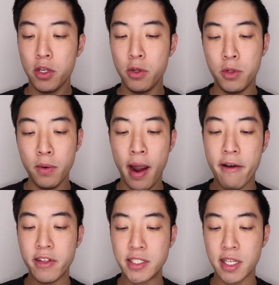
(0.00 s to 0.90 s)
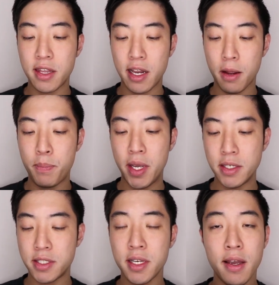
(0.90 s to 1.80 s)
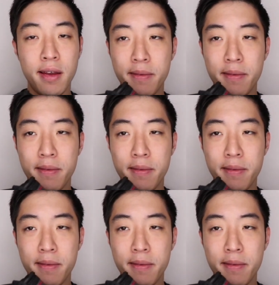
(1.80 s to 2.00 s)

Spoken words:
you do have this synthetic piece.